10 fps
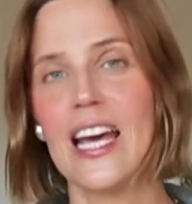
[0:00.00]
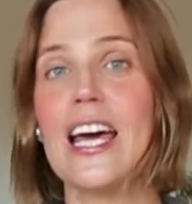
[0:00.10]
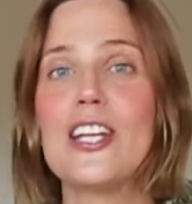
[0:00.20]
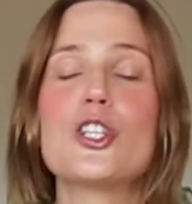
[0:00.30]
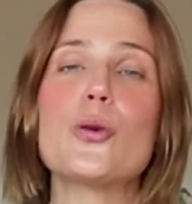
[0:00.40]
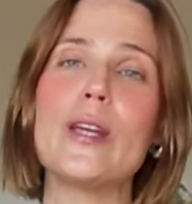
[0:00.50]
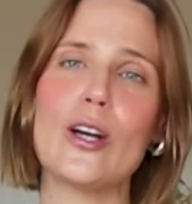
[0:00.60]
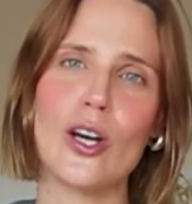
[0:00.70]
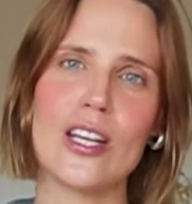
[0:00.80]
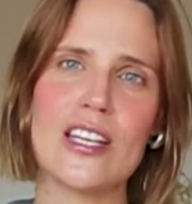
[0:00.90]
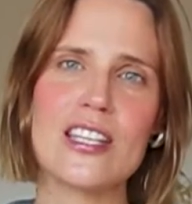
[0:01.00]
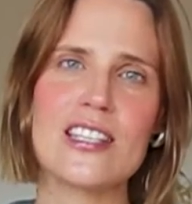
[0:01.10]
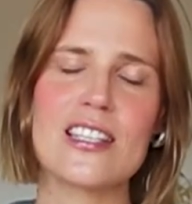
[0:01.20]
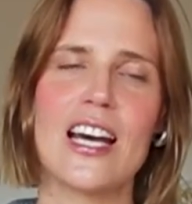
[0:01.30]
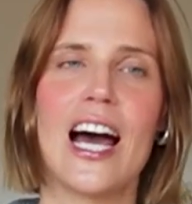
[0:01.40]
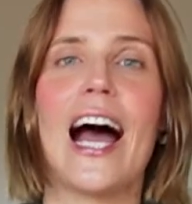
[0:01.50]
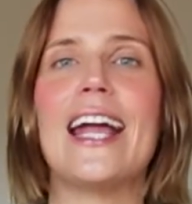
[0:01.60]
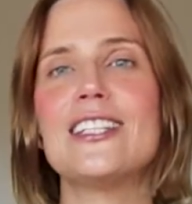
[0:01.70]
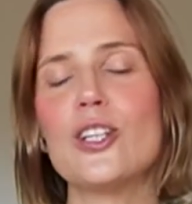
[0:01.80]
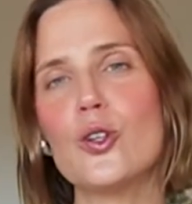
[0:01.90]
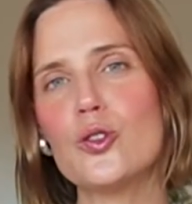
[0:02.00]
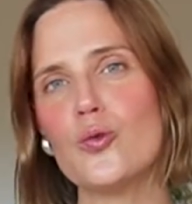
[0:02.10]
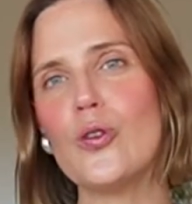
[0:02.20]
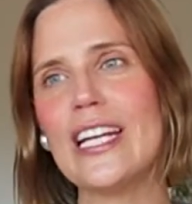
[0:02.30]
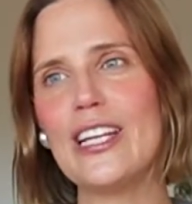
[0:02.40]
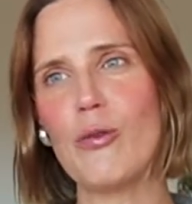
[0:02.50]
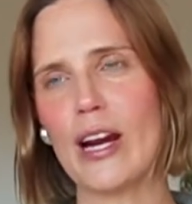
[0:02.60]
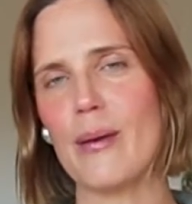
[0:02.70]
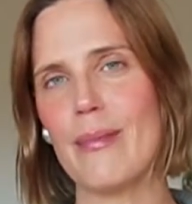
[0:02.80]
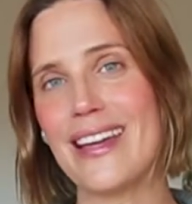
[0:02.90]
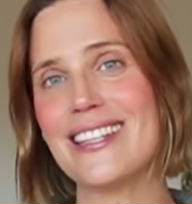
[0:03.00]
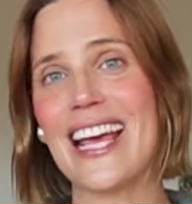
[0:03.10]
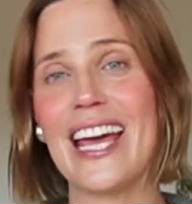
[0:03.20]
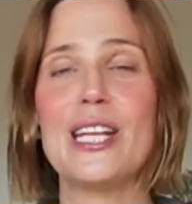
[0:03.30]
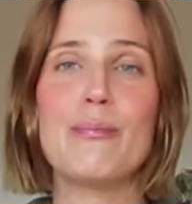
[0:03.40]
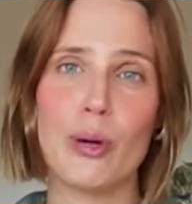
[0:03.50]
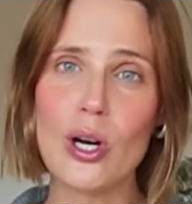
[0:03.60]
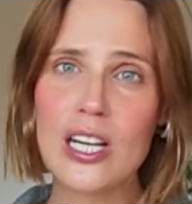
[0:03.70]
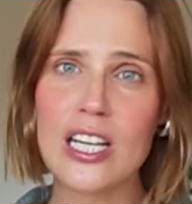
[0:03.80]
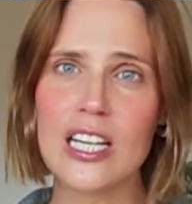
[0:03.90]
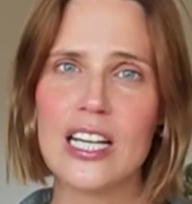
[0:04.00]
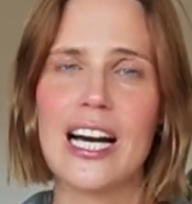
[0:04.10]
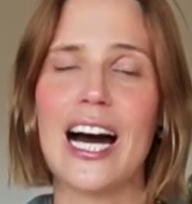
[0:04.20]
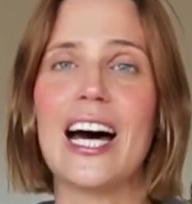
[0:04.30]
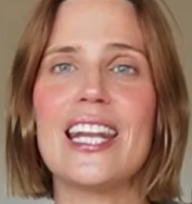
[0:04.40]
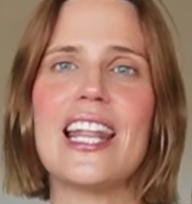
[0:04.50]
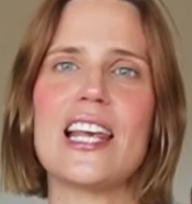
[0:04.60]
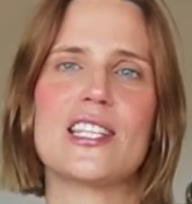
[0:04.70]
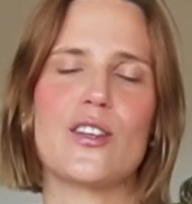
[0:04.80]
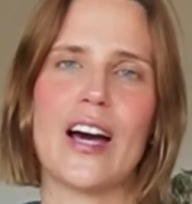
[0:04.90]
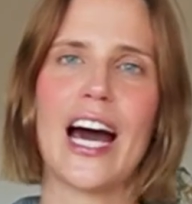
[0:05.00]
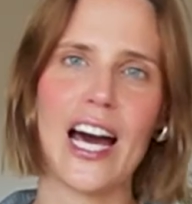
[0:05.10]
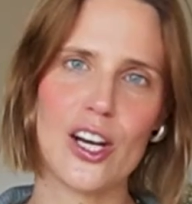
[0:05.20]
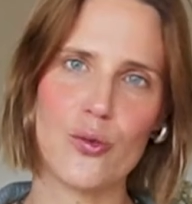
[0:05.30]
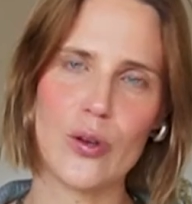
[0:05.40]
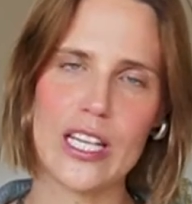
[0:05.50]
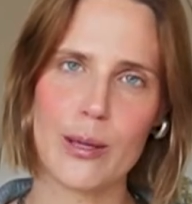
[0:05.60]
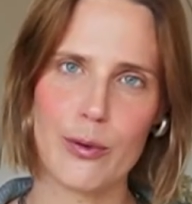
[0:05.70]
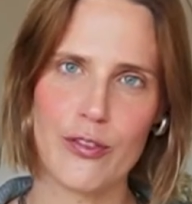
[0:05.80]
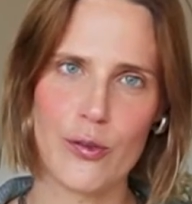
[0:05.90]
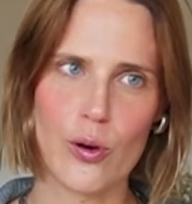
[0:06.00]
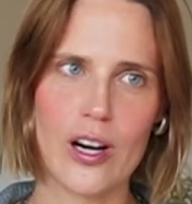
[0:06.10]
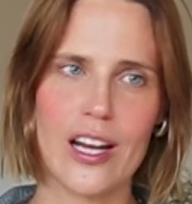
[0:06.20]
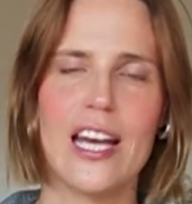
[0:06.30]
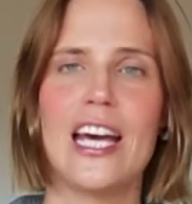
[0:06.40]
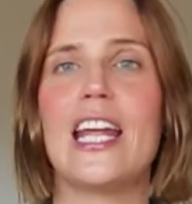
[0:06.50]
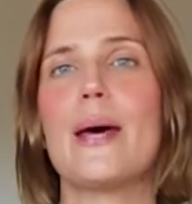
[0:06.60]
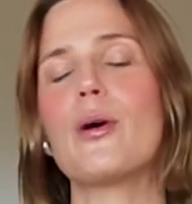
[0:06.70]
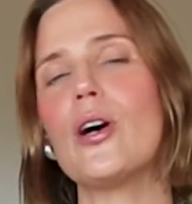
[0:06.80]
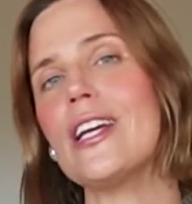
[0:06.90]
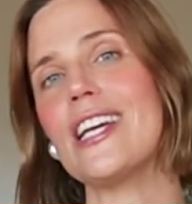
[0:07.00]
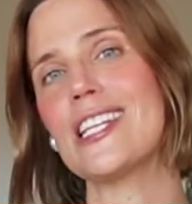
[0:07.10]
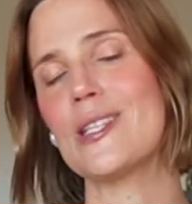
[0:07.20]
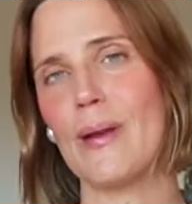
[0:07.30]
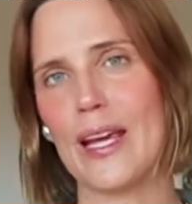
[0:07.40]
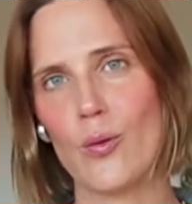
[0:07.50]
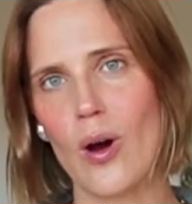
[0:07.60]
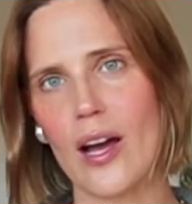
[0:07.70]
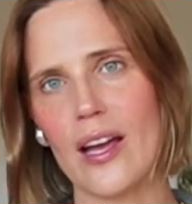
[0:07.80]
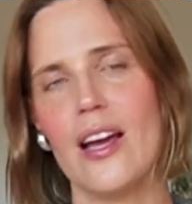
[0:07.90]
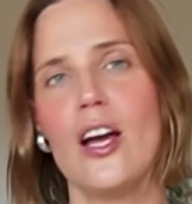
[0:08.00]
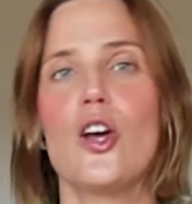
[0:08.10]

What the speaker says: And to be honest, I don't really recommend any book unless you've had a reading before. And I'm going to explain why.